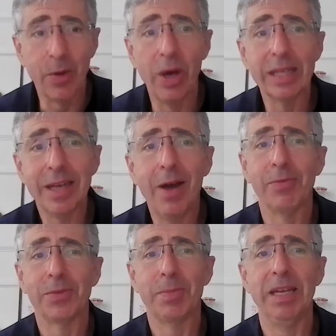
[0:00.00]
quite
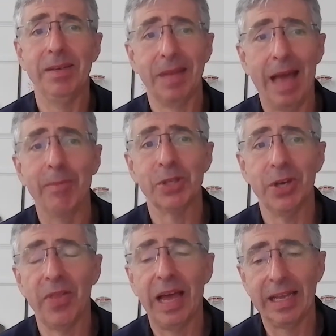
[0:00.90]
tough to beat Amazon
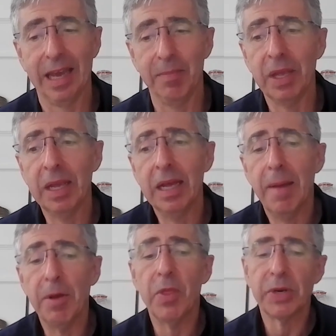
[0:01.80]
at that game.
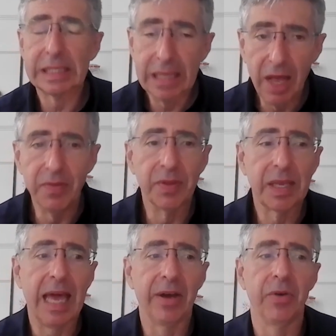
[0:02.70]
But there are certain
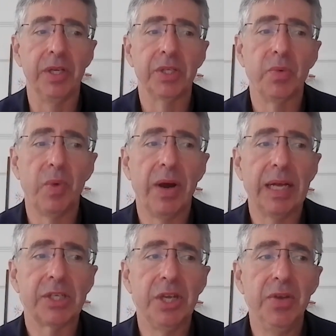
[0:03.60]
categories where
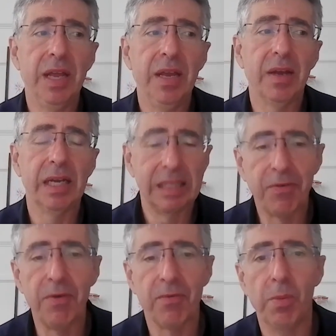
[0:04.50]
actually you need a
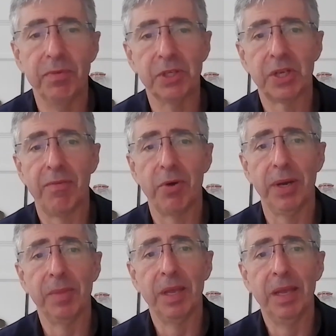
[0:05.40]
different form of discovery.
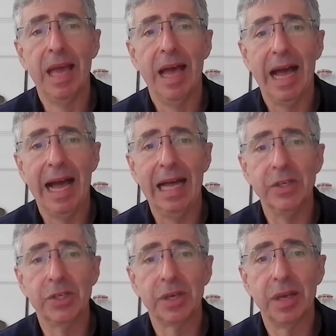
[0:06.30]

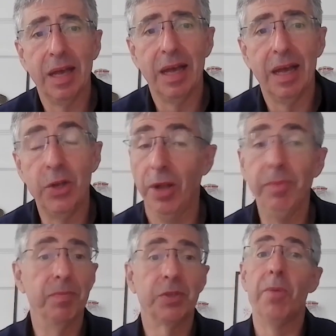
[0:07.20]
And,
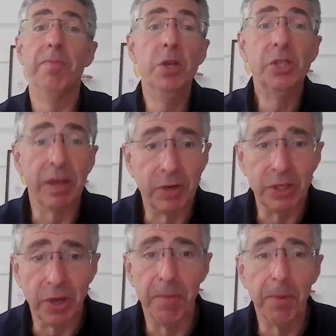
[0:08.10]
so music, for
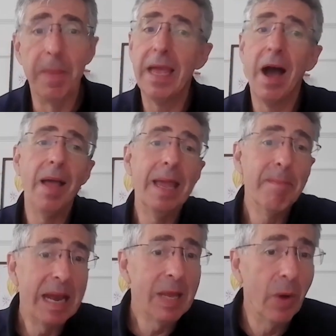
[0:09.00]
example,
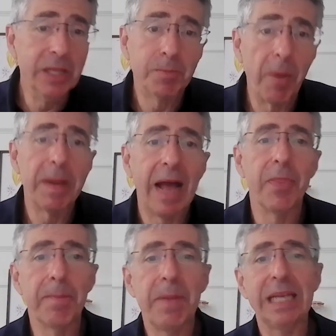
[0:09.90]
in many ways probably had
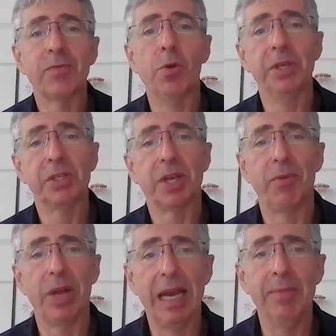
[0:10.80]
the best form of
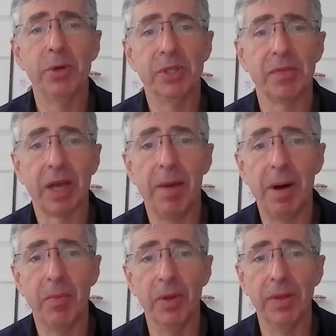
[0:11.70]
discovery anybody's ever come
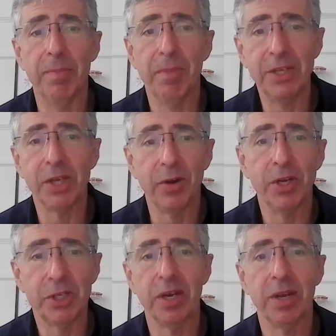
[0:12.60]
up with. In my
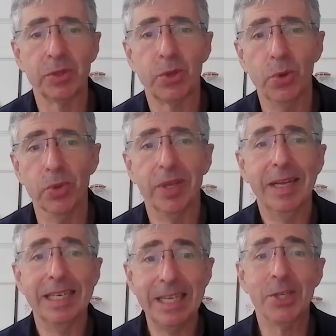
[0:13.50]
generation, it was called
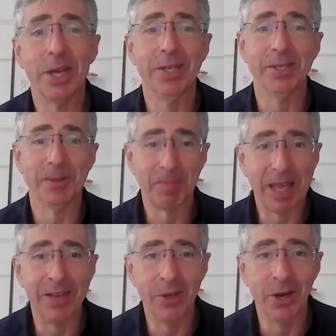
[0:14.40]
DJs.
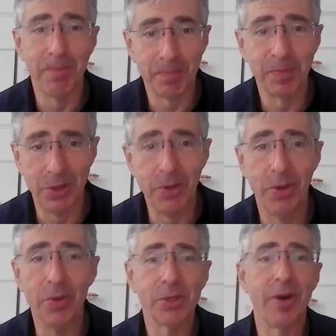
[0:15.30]
And,
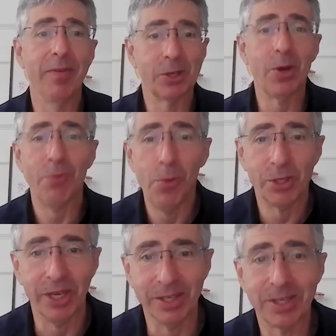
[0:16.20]
you sort of have the top
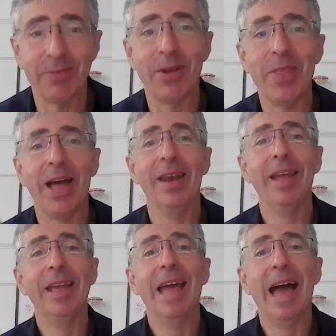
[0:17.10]
40 and stuff like that.
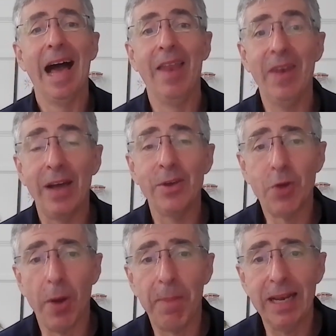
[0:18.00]
And now you've
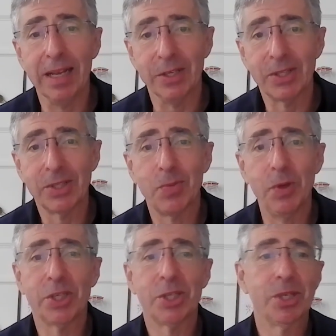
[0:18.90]
got playlists,
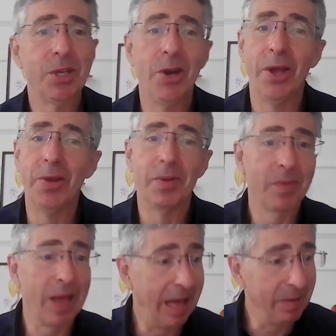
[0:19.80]
which,
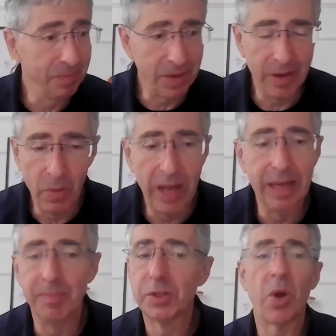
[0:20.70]
and in a
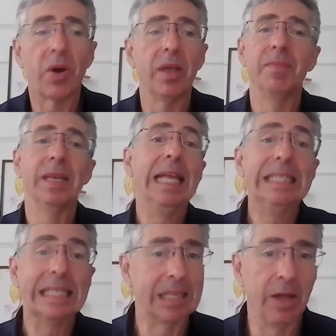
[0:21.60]
way, chocolate lends
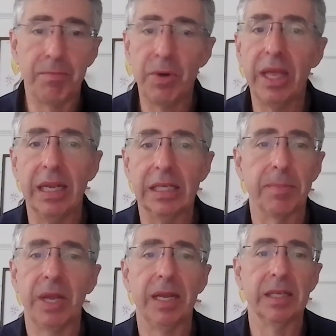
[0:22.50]
itself brilliantly to
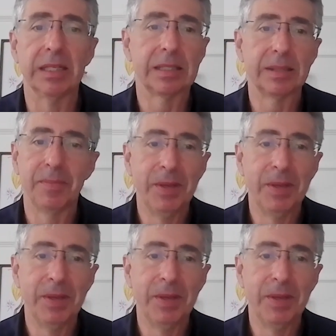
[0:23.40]
playlists,